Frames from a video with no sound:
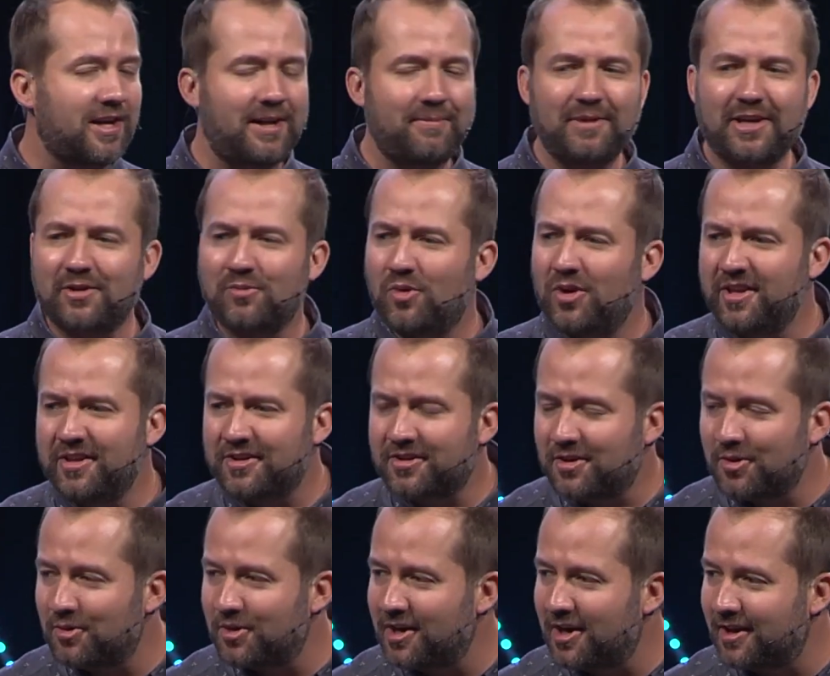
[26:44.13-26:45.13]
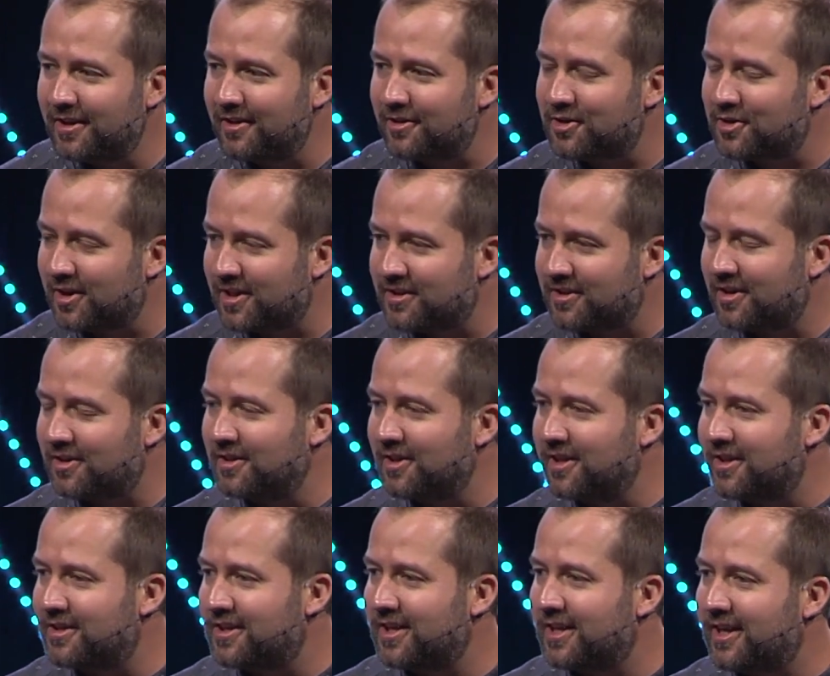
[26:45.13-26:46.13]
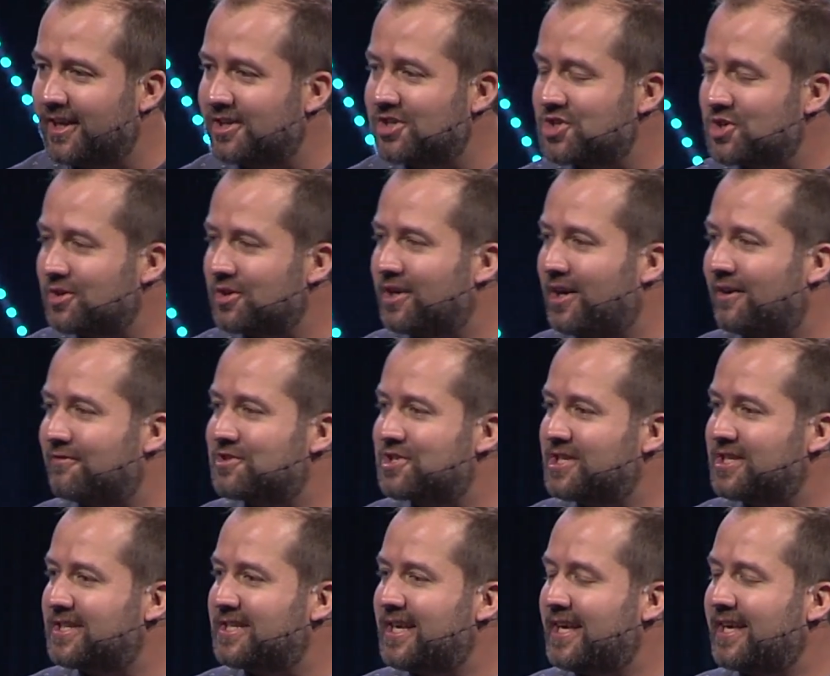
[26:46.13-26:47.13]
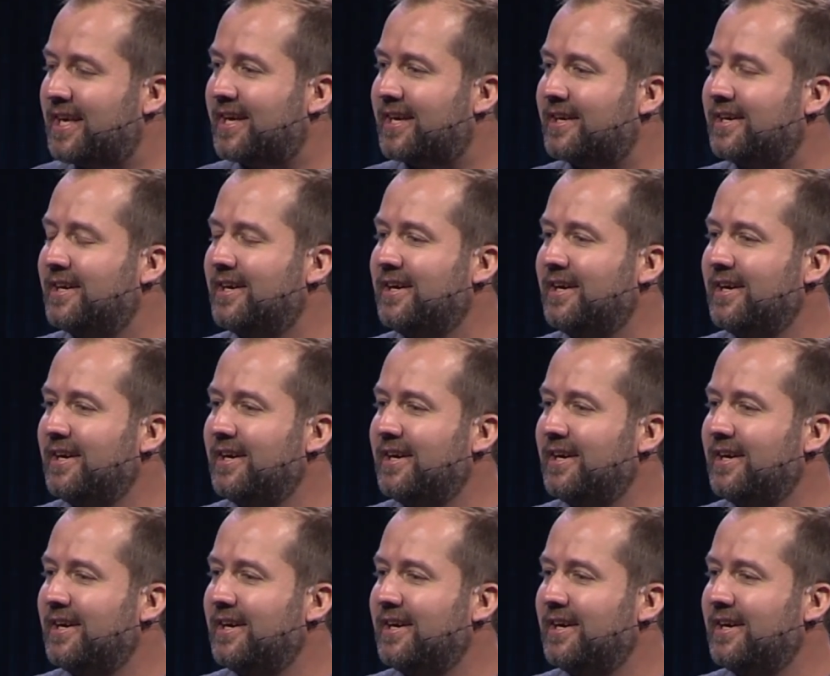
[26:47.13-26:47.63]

And I'm like, what is going on there? So I started listening, and sure enough, she's singing.